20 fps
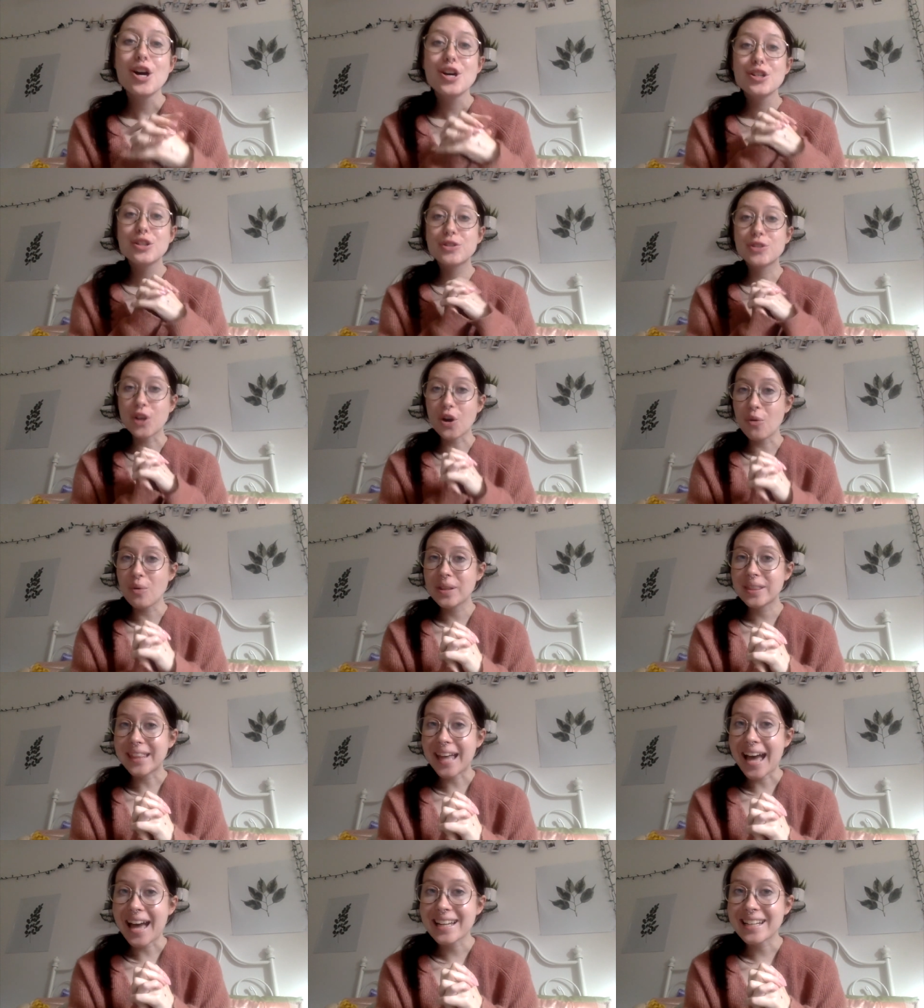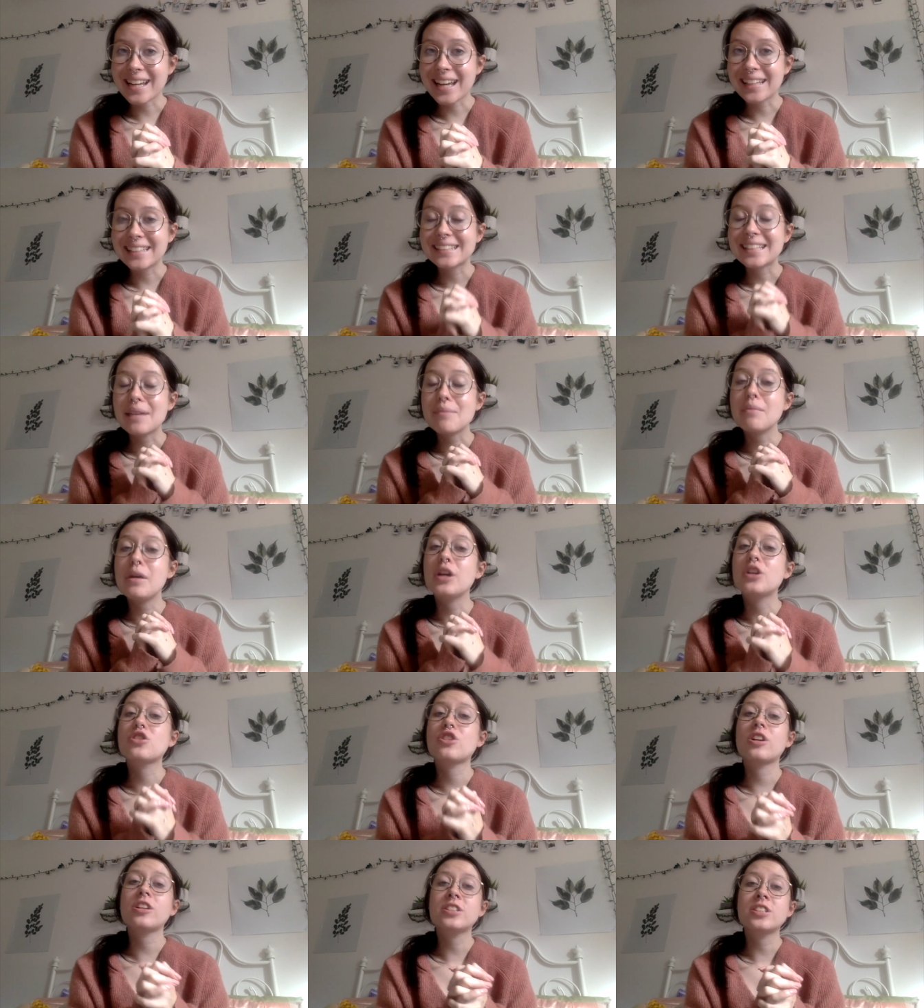So with that, I say
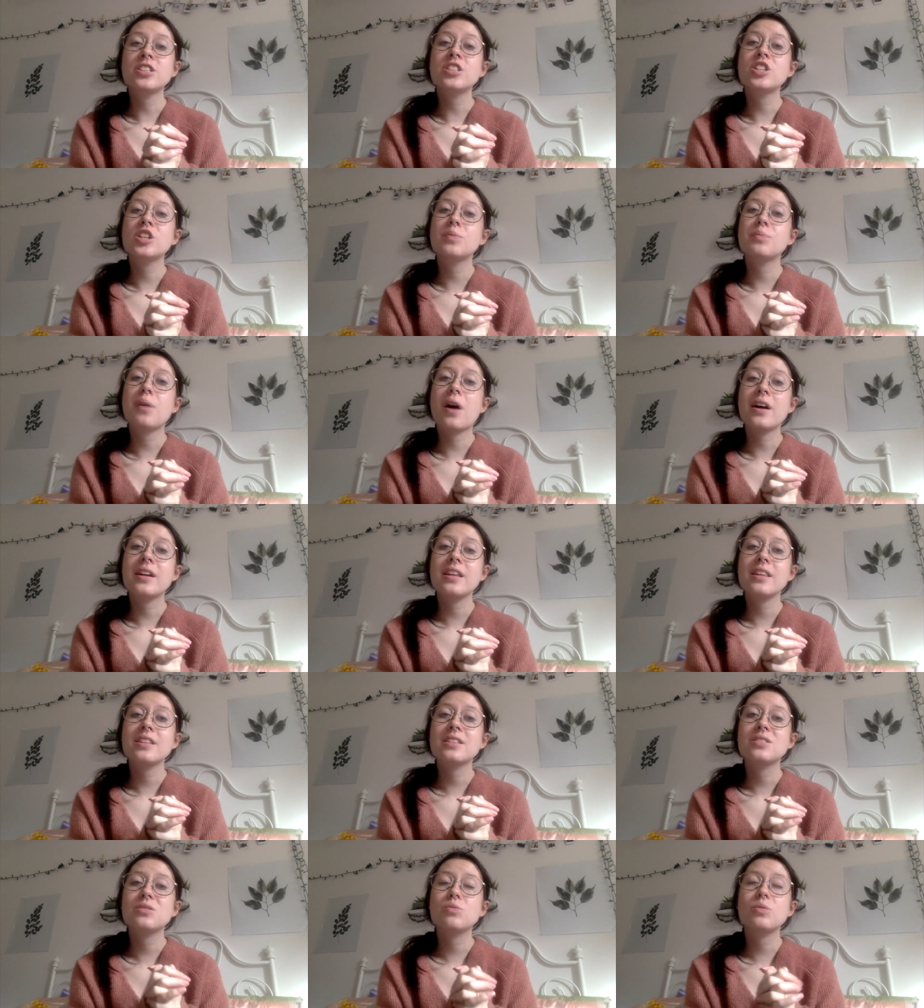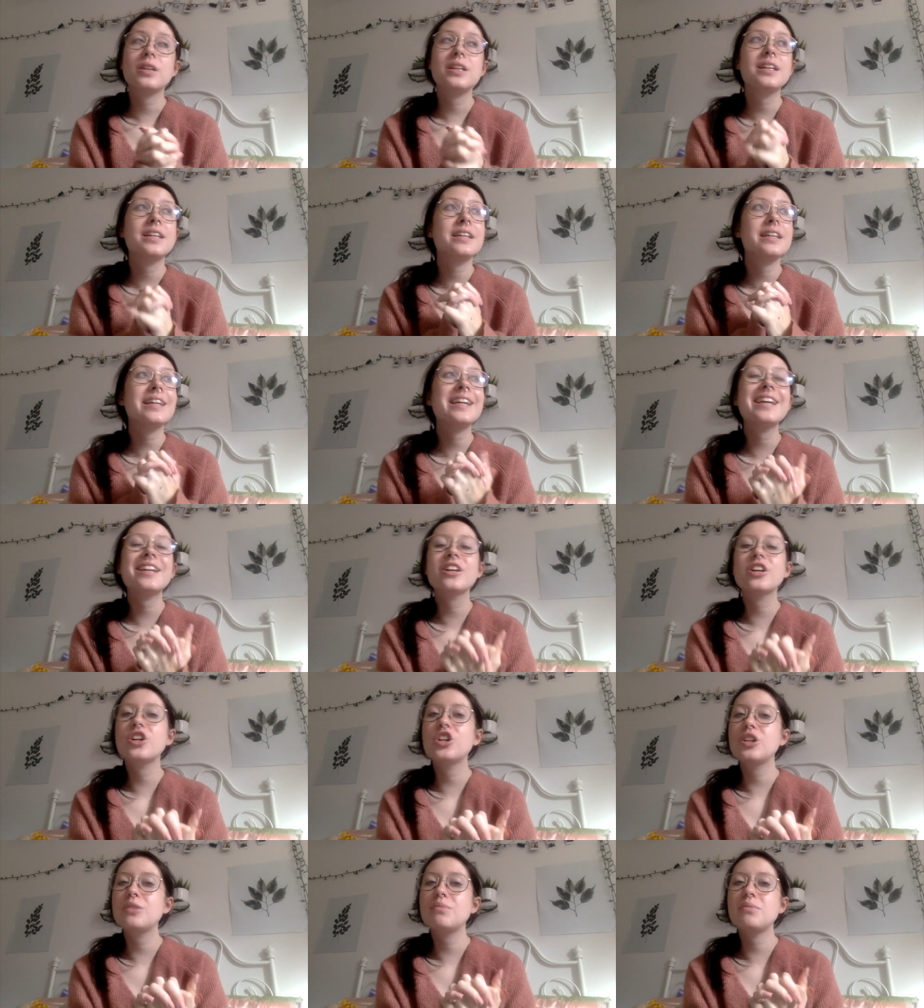make sure to listen to your body this week. Eat a
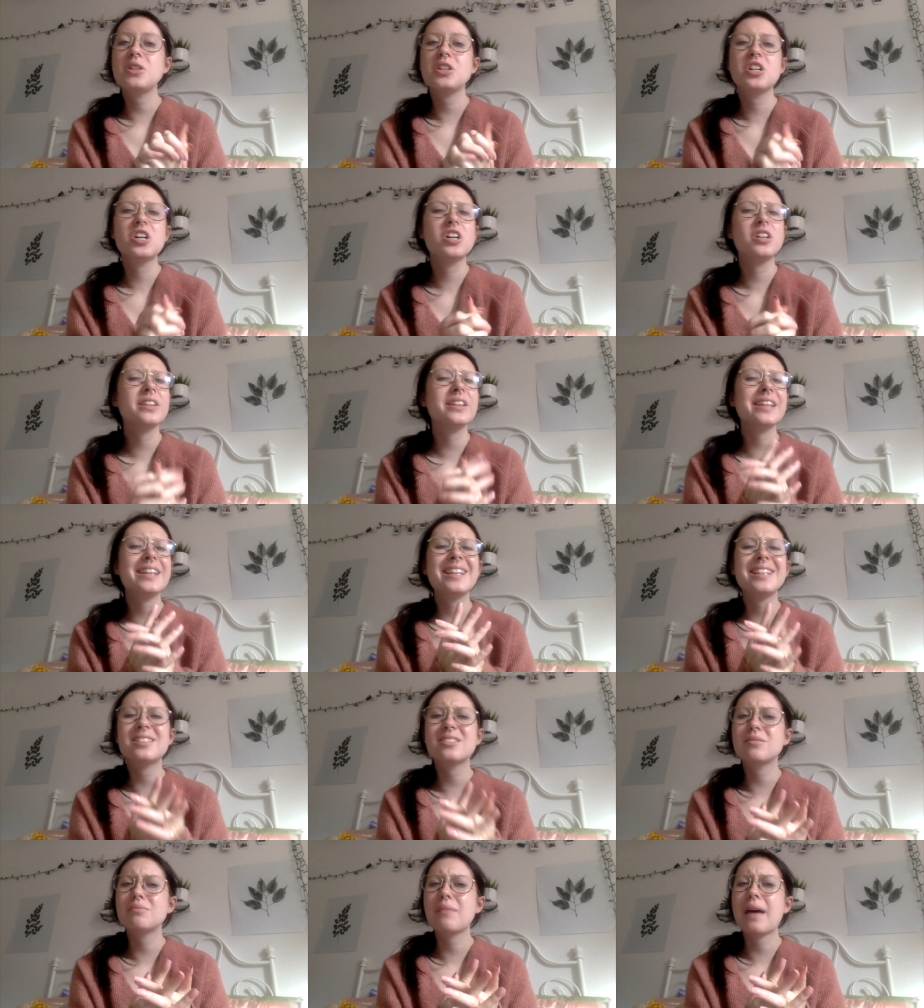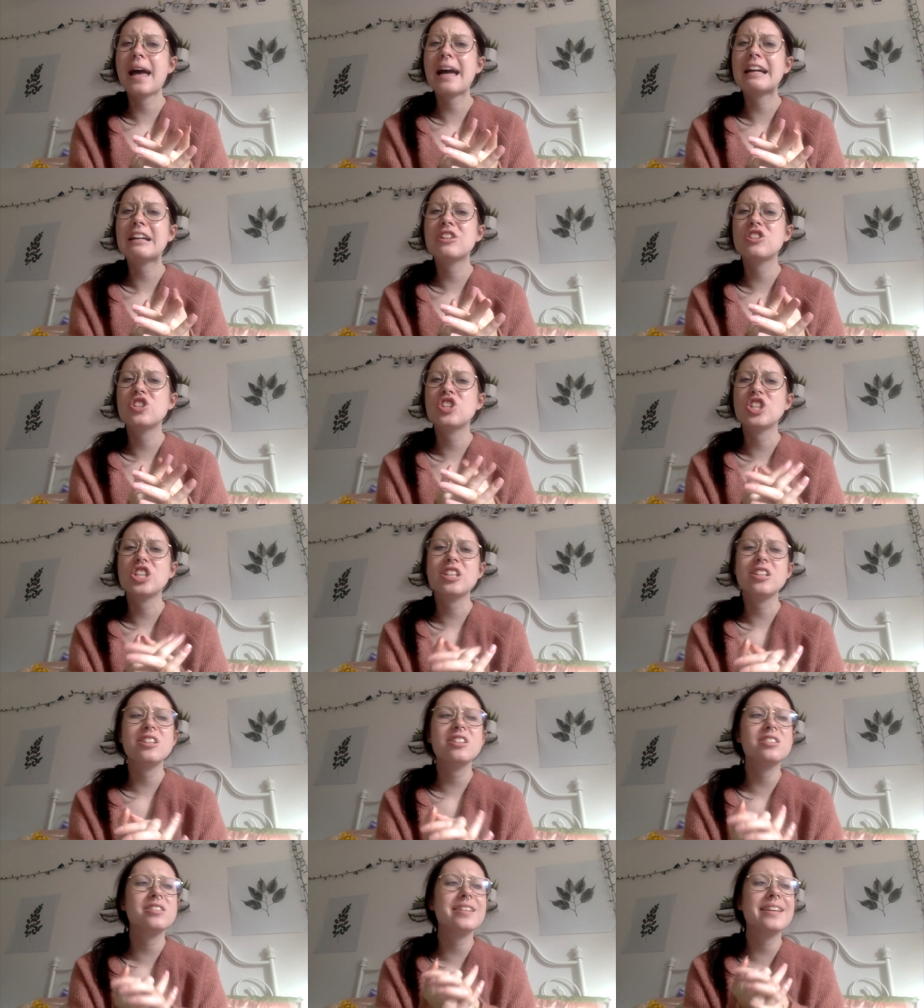good meal. Eat some mac and
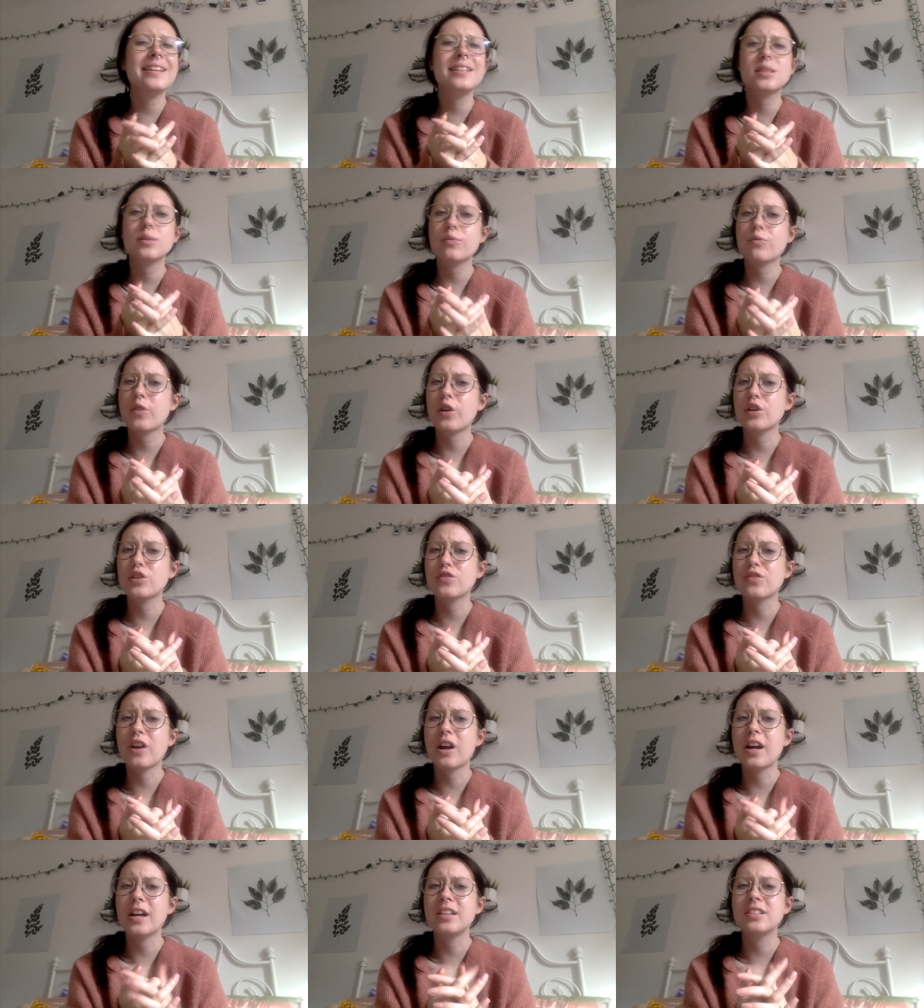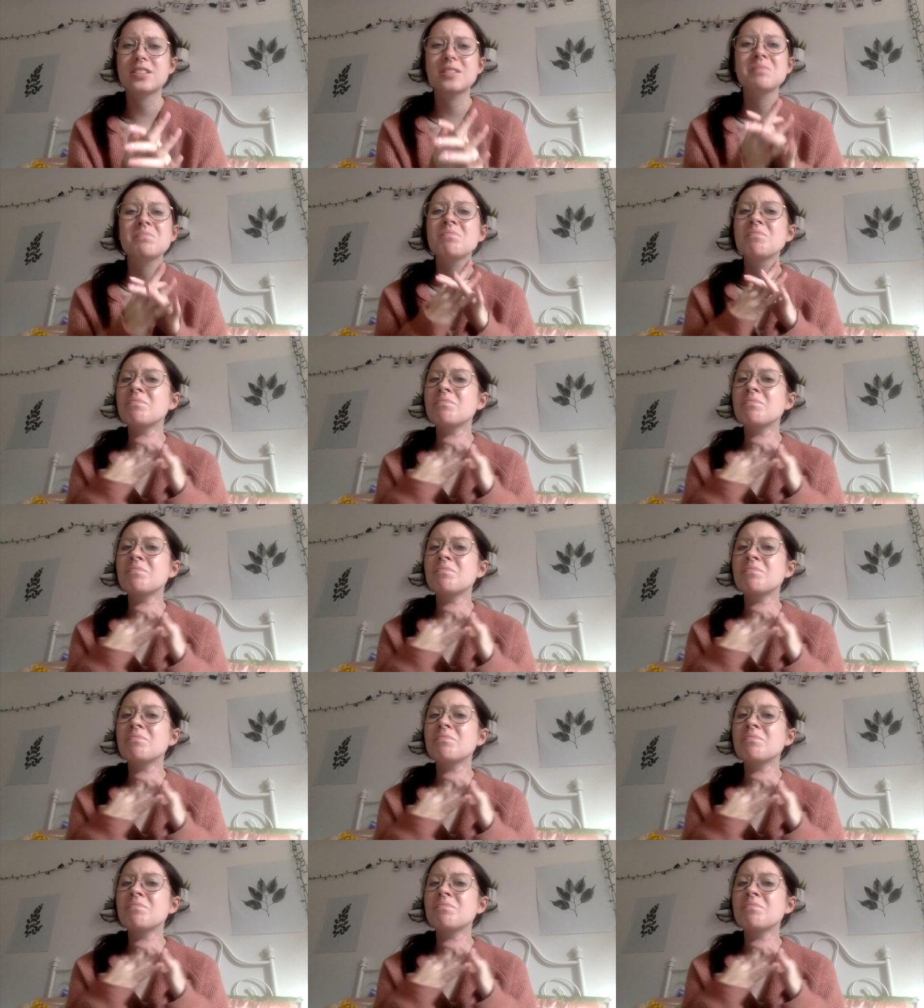cheese. Eat some french fries.